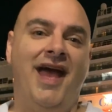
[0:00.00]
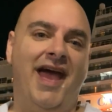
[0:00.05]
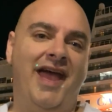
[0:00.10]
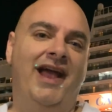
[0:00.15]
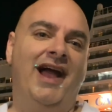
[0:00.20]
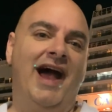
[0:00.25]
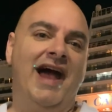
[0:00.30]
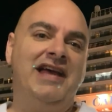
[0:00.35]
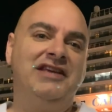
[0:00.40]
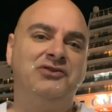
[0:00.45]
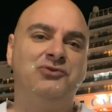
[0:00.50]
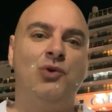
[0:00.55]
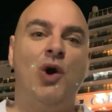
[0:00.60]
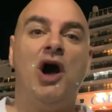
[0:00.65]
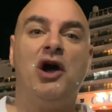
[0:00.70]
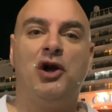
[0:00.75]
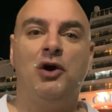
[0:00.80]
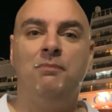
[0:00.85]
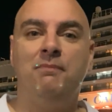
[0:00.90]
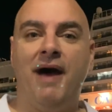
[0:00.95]
Hey guys,
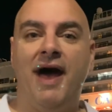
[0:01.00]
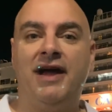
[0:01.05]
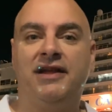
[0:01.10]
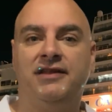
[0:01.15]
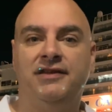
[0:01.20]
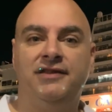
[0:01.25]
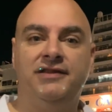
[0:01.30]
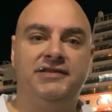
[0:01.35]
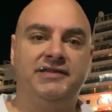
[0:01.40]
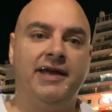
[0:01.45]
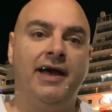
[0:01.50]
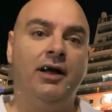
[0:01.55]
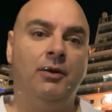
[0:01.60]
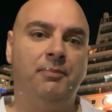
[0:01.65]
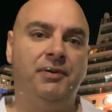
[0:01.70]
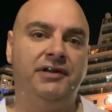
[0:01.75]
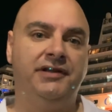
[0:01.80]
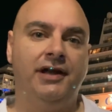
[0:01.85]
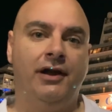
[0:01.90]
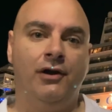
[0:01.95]
welcome back to the Sal
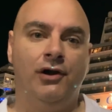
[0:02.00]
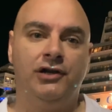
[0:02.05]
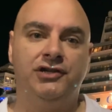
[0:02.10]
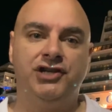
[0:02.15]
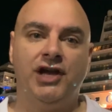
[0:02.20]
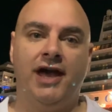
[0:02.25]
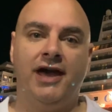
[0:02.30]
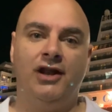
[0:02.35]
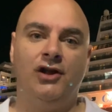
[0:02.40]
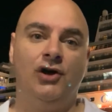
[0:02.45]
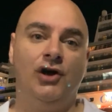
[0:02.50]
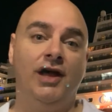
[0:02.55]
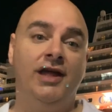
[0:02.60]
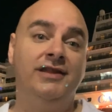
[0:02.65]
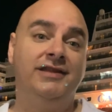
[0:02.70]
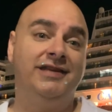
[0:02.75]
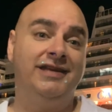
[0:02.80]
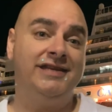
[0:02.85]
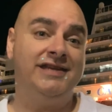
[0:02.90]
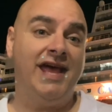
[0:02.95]
Pitera channel,
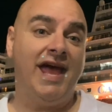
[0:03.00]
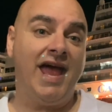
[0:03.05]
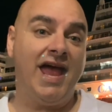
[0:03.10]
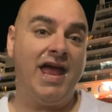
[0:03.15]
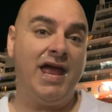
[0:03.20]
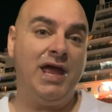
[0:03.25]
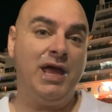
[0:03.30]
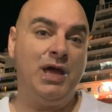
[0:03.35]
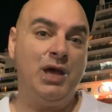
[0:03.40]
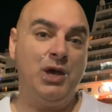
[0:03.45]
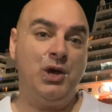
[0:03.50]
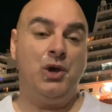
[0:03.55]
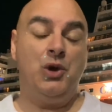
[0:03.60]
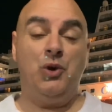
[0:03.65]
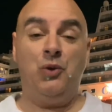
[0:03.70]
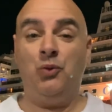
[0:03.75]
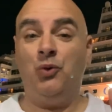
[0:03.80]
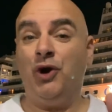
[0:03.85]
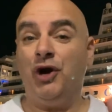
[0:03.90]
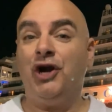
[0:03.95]
and today
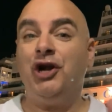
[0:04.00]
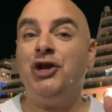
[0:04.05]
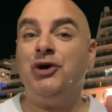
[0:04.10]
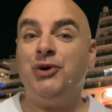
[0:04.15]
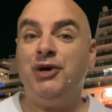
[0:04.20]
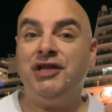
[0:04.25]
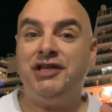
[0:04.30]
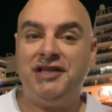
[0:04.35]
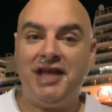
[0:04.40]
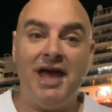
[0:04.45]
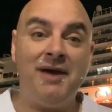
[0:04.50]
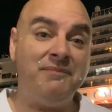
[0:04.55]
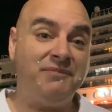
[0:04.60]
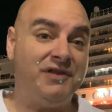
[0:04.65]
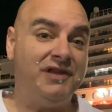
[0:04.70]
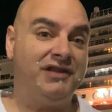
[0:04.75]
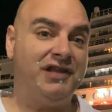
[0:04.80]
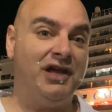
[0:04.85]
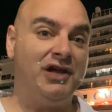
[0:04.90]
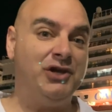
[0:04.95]
we're going to attempt
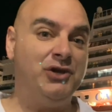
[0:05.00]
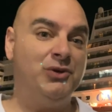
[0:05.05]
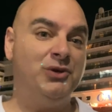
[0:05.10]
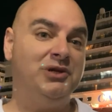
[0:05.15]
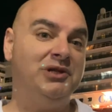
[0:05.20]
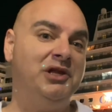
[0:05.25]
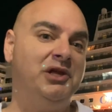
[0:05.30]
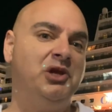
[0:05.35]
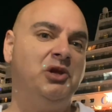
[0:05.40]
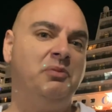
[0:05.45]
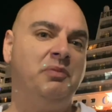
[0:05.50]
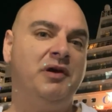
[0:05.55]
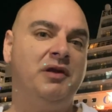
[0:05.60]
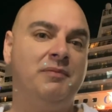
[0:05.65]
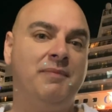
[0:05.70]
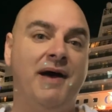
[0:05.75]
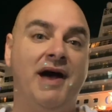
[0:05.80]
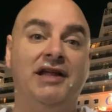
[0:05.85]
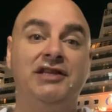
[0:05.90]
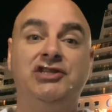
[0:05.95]
to tell you a little bit
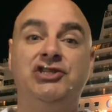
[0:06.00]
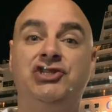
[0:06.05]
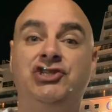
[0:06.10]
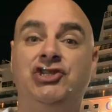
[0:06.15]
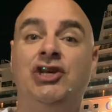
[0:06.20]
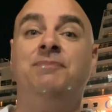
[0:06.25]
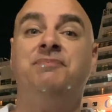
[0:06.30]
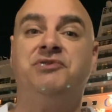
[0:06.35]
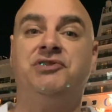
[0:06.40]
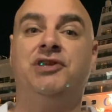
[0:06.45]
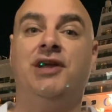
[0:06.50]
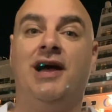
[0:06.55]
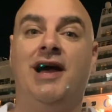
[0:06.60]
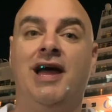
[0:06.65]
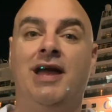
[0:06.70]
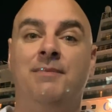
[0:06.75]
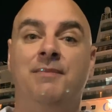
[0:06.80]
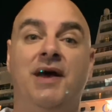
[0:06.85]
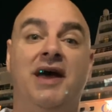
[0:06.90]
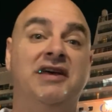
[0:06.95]
about ship's
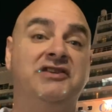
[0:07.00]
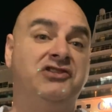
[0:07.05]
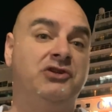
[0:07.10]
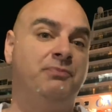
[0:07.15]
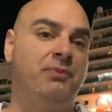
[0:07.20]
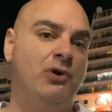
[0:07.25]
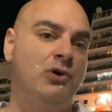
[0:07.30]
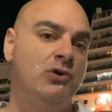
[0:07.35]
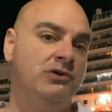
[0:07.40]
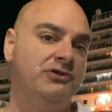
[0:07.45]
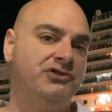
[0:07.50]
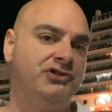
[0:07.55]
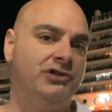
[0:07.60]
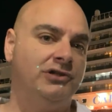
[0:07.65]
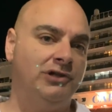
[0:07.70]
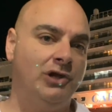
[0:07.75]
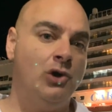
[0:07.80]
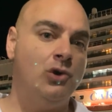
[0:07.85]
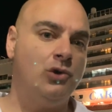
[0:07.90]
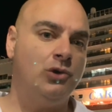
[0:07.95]
time as opposed to
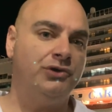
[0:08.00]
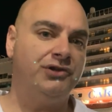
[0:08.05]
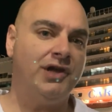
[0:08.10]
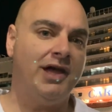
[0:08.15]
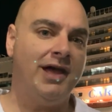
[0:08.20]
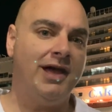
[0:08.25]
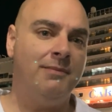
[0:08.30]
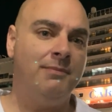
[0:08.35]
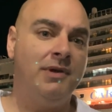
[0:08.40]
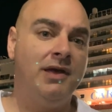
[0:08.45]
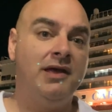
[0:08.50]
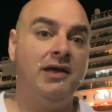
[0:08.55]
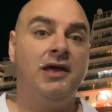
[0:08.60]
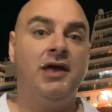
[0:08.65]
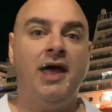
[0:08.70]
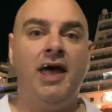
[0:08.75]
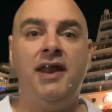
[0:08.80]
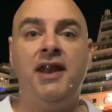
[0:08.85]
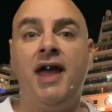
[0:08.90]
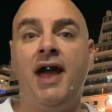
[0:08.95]
local time
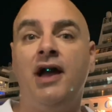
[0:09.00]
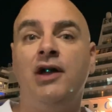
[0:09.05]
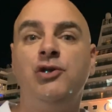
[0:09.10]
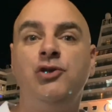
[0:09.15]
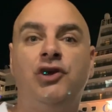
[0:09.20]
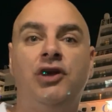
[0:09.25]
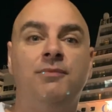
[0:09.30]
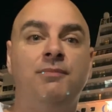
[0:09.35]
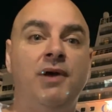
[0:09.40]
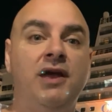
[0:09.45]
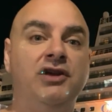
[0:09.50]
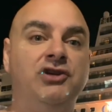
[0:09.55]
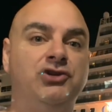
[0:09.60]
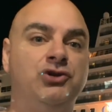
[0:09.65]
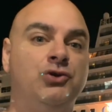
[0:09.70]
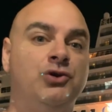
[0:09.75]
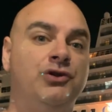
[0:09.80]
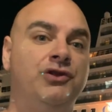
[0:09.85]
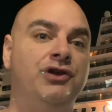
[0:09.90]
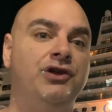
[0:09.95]
and how you can make
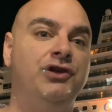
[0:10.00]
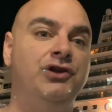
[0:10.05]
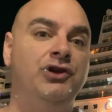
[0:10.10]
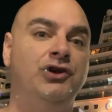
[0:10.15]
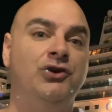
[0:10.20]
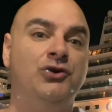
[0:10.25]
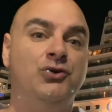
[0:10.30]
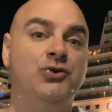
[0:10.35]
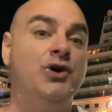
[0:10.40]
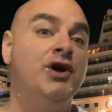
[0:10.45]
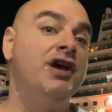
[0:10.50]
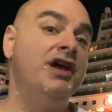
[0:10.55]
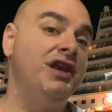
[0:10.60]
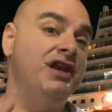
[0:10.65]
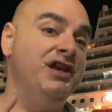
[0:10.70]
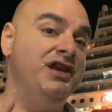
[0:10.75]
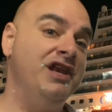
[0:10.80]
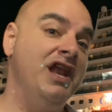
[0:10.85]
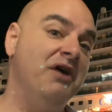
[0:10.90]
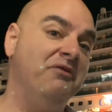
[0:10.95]
sure that you
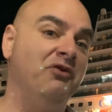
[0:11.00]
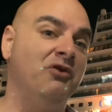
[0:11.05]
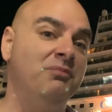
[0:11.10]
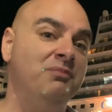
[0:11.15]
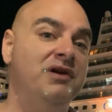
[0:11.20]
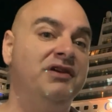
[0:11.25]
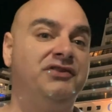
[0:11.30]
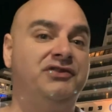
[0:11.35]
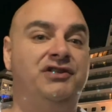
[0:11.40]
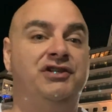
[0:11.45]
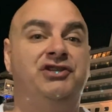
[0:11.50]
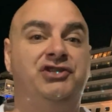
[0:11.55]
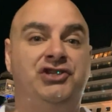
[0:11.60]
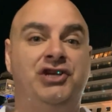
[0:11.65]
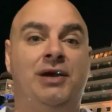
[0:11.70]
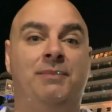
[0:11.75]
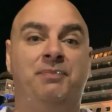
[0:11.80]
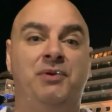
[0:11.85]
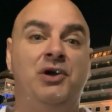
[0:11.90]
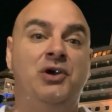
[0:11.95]
never miss the
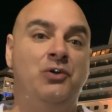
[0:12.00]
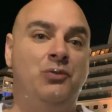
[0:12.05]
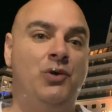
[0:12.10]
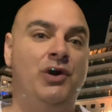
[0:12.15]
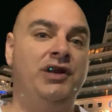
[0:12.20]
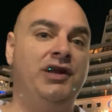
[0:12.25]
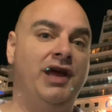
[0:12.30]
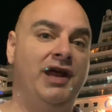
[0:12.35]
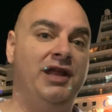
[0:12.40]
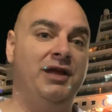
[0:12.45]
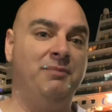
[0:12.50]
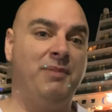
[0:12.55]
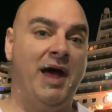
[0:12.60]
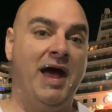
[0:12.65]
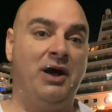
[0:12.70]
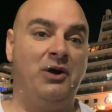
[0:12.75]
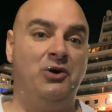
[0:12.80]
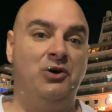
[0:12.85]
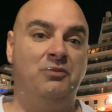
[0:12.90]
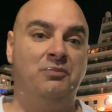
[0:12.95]
ship when getting
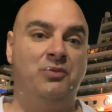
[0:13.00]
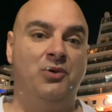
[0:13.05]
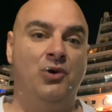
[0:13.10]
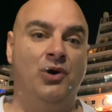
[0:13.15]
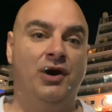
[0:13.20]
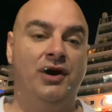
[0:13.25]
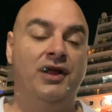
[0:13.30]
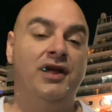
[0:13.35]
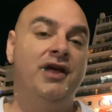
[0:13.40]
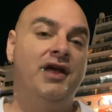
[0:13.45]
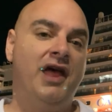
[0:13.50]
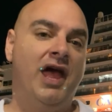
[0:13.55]
back on board.